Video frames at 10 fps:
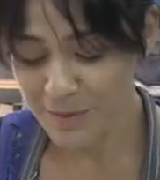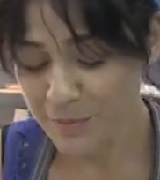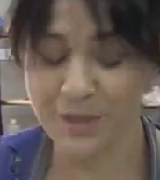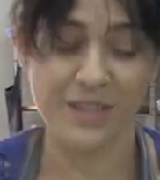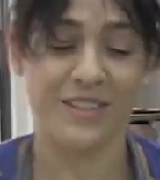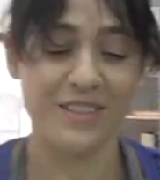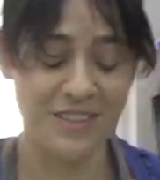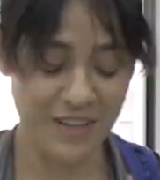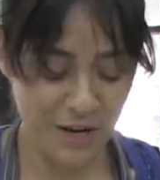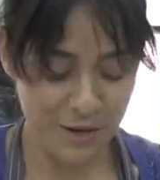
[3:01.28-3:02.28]

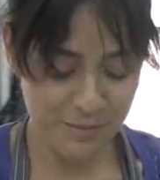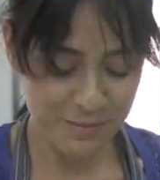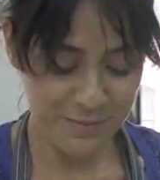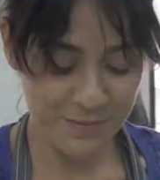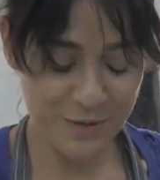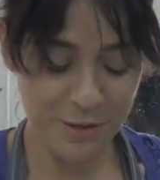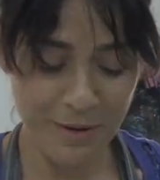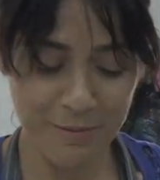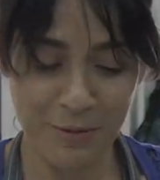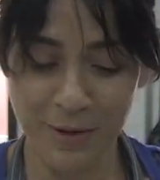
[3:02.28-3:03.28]
place. So
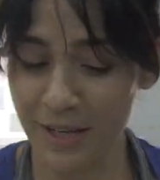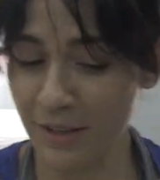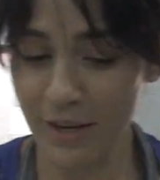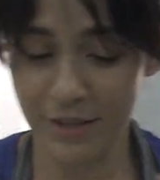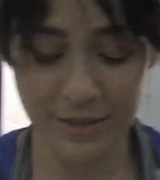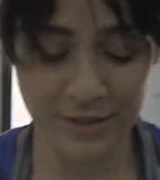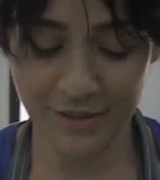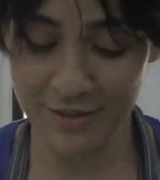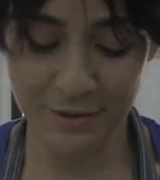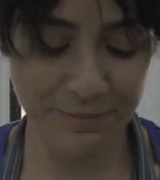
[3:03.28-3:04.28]
maybe what I like
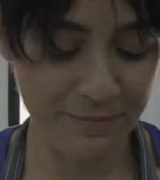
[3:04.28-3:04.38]
is